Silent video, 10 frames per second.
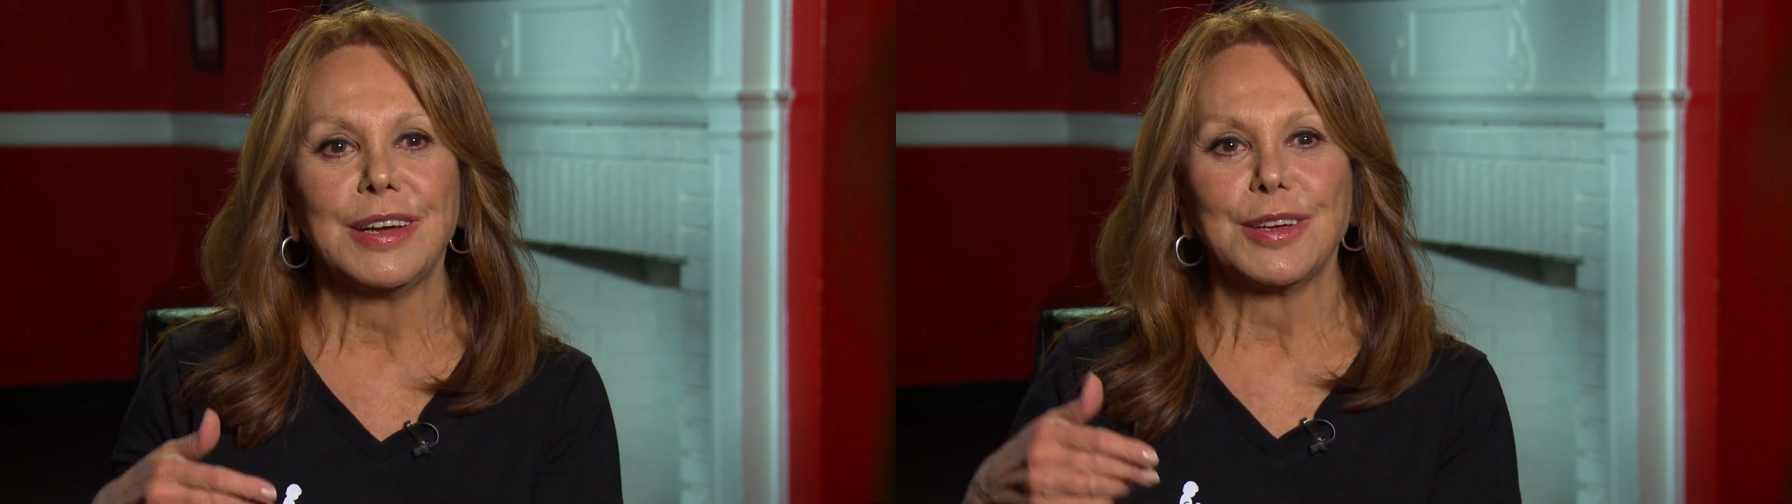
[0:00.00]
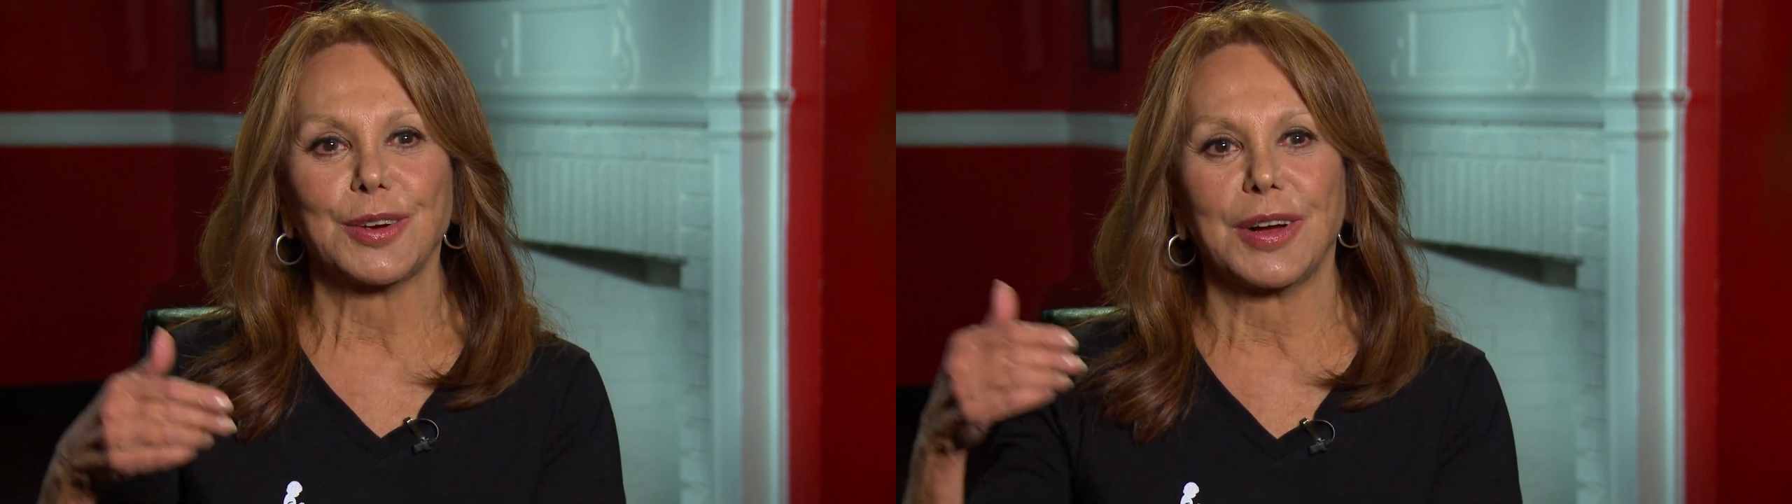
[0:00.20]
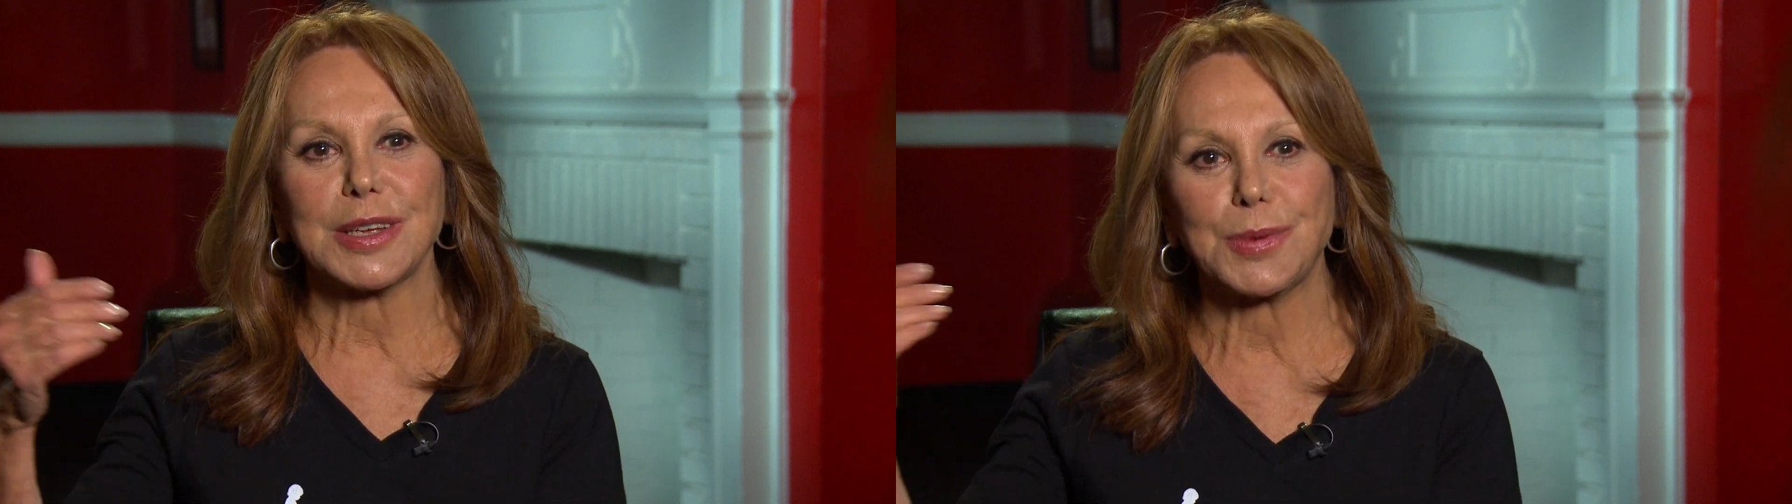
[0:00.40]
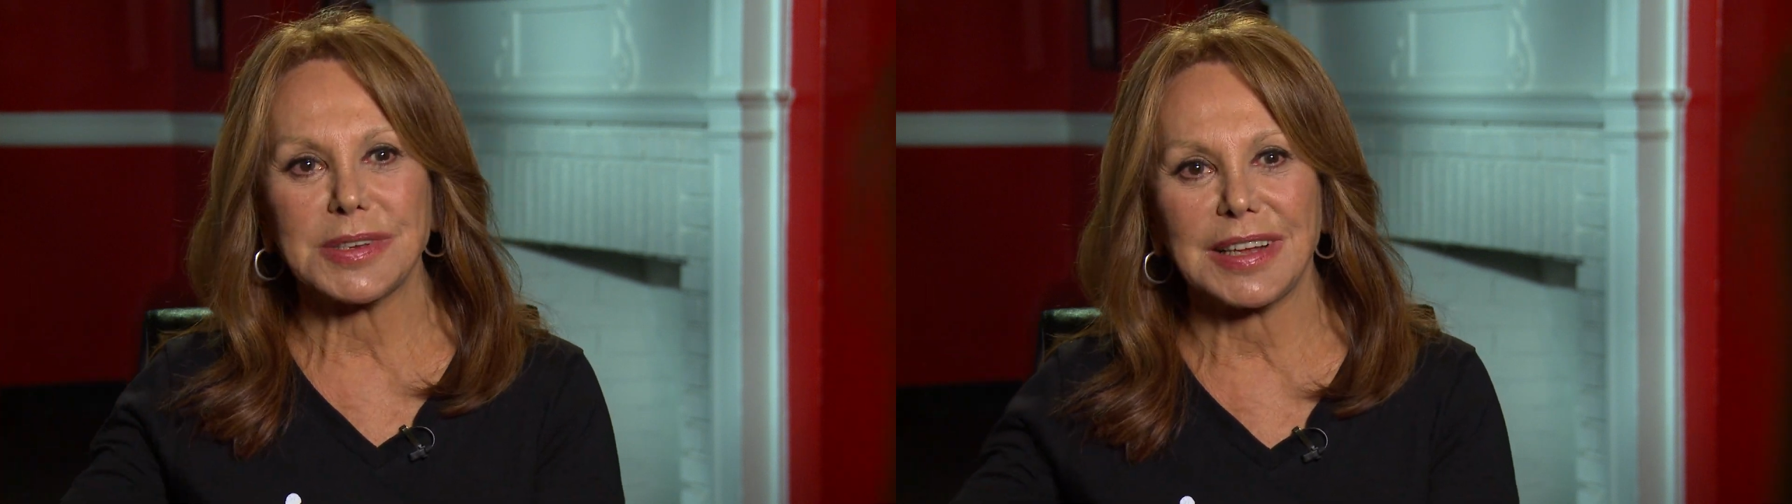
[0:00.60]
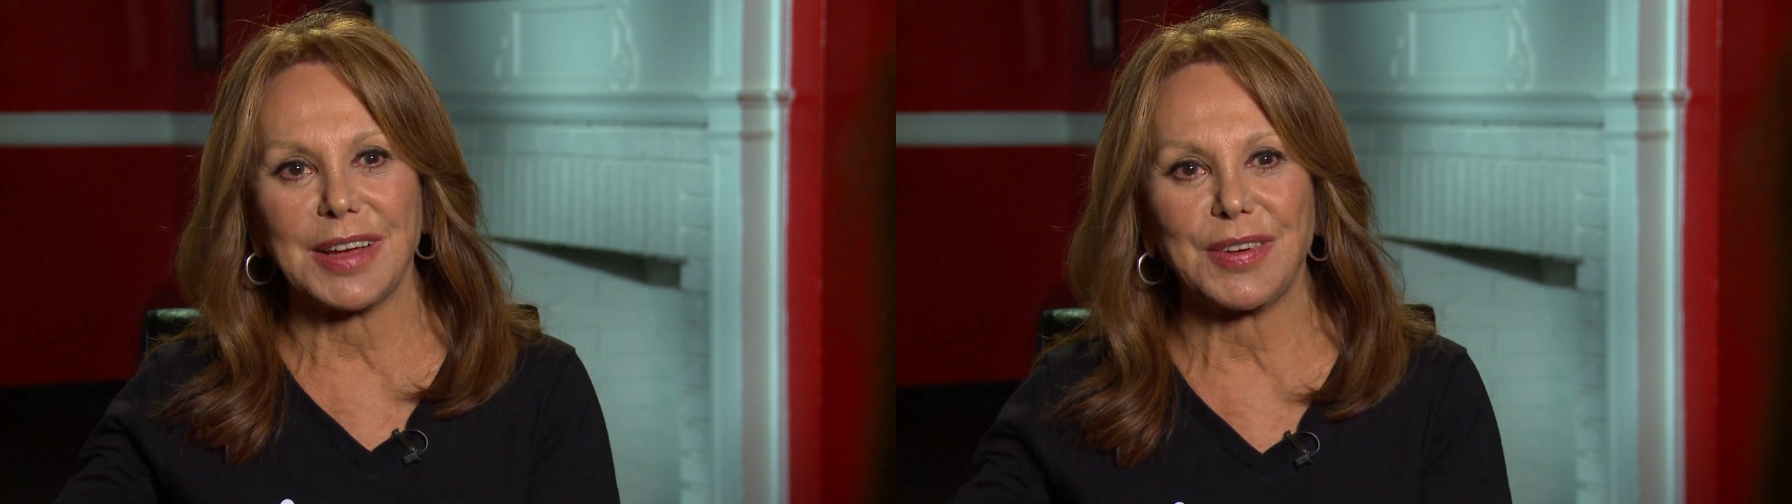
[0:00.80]
your husband's
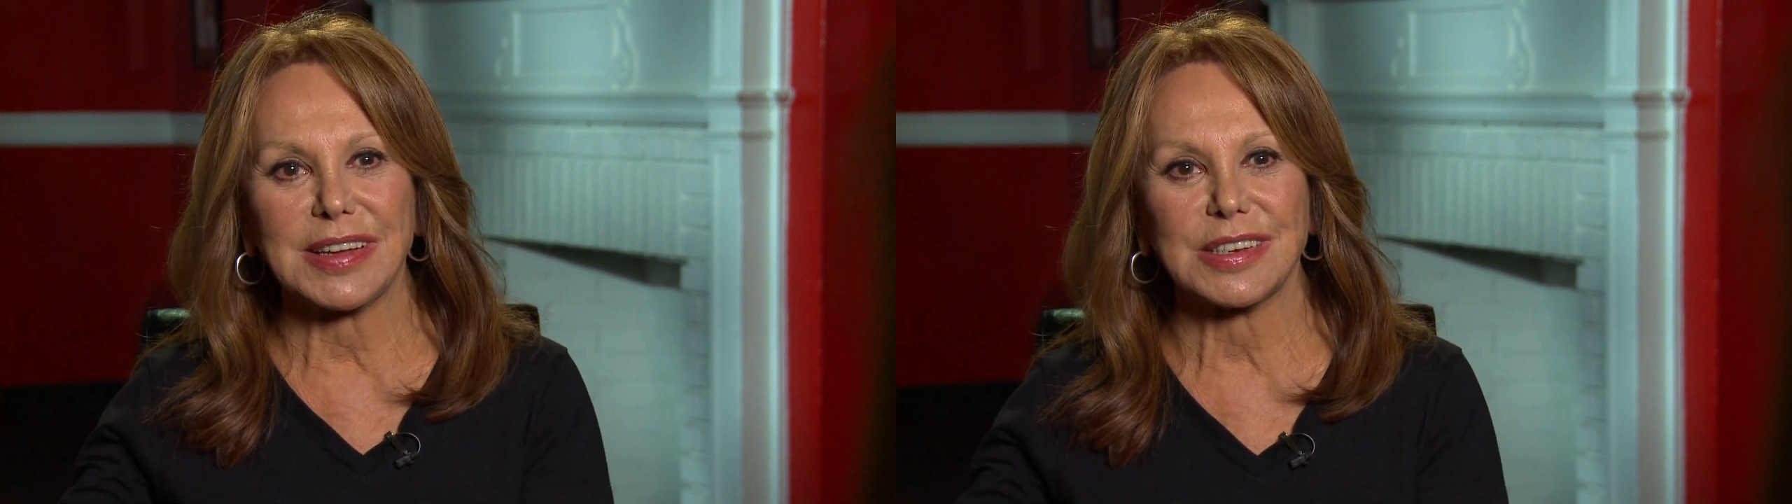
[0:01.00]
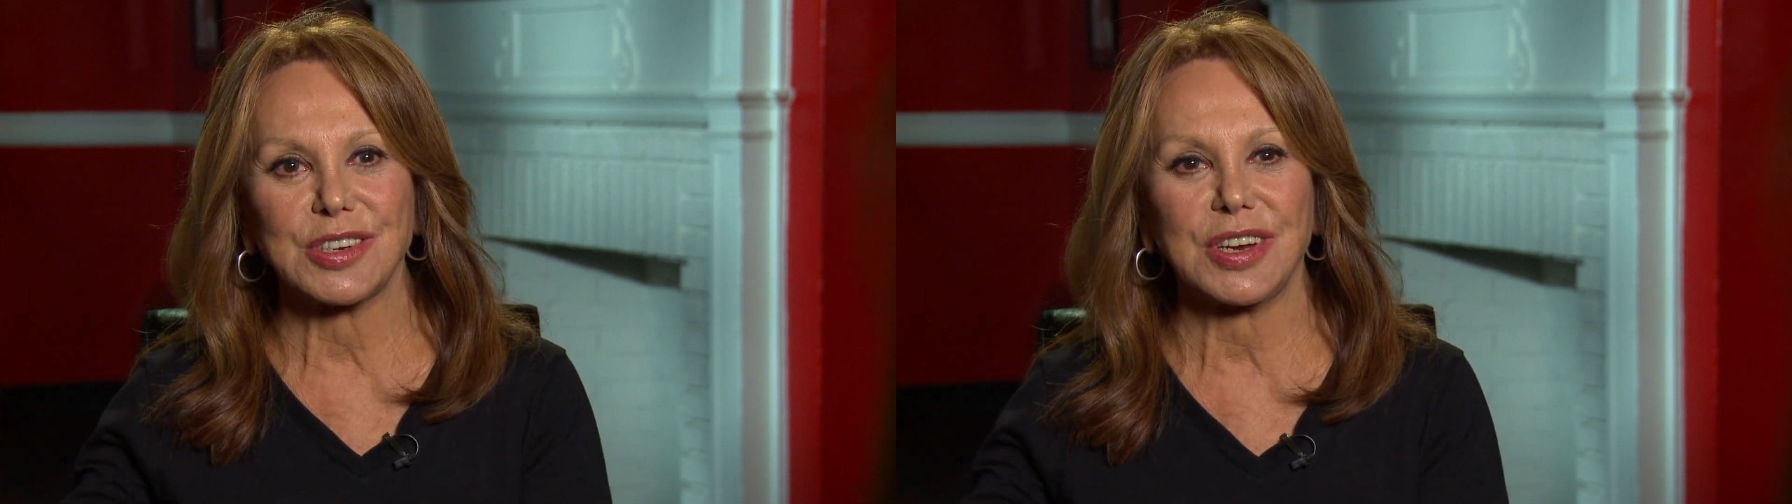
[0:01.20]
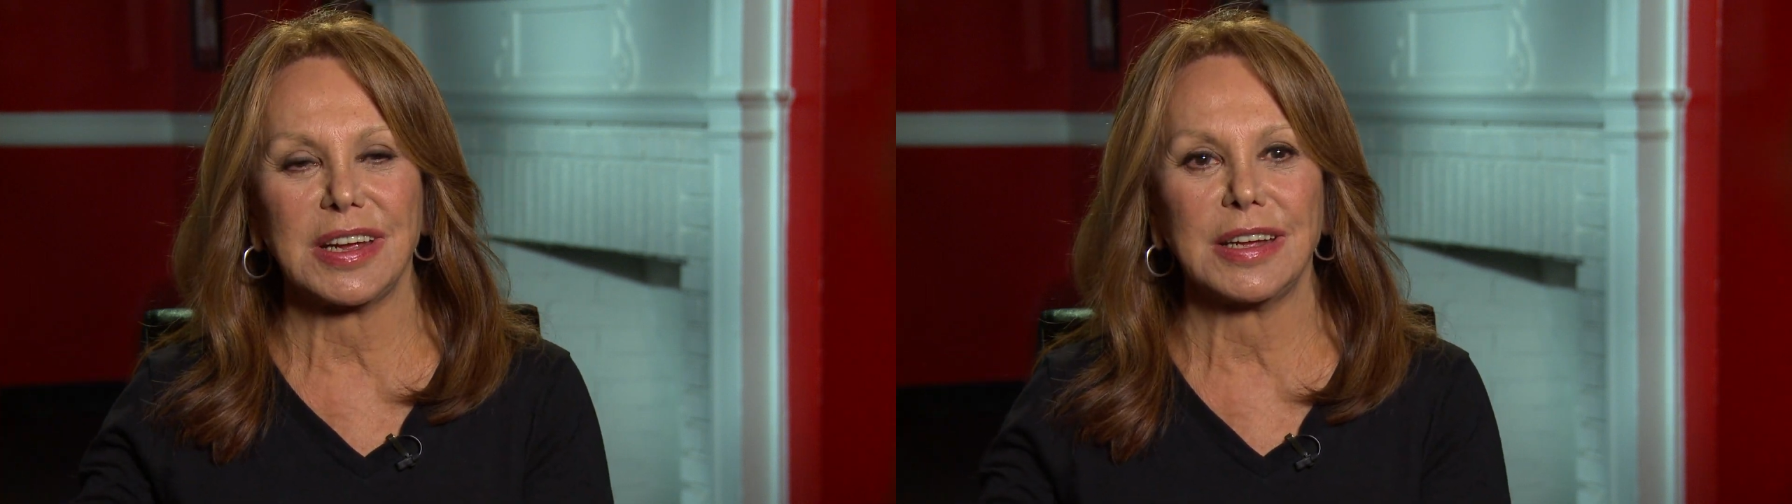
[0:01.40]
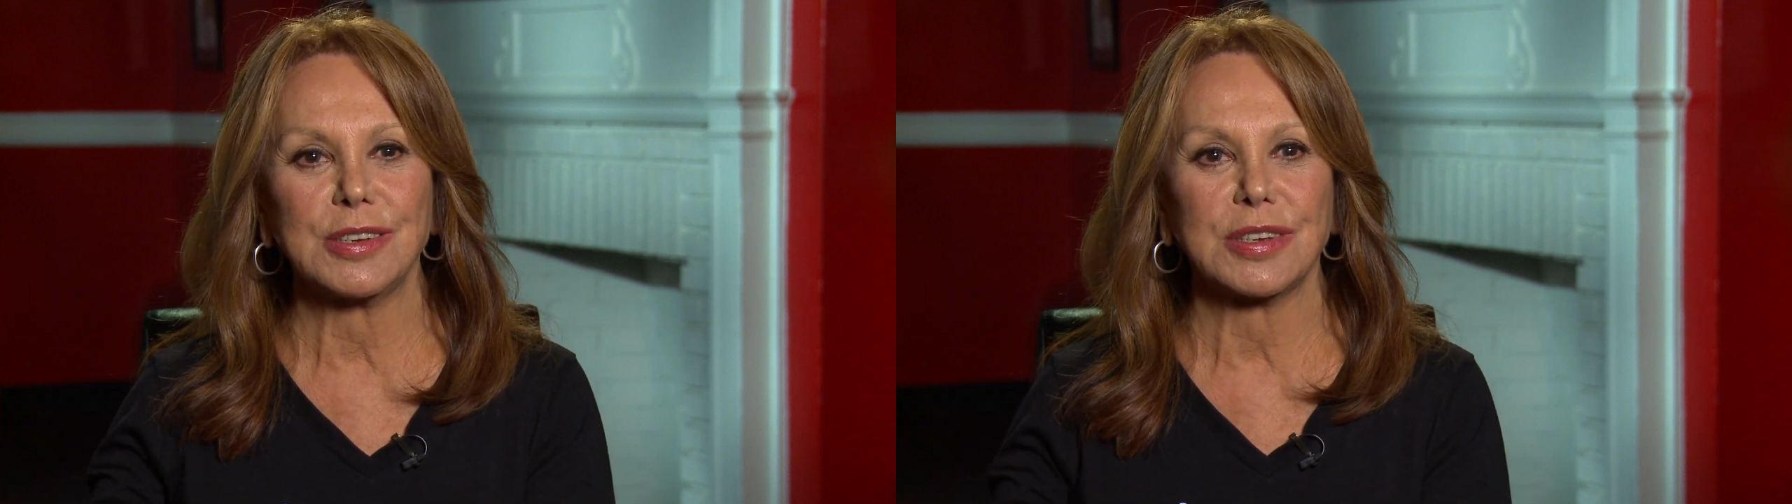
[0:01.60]
life hasn't changed,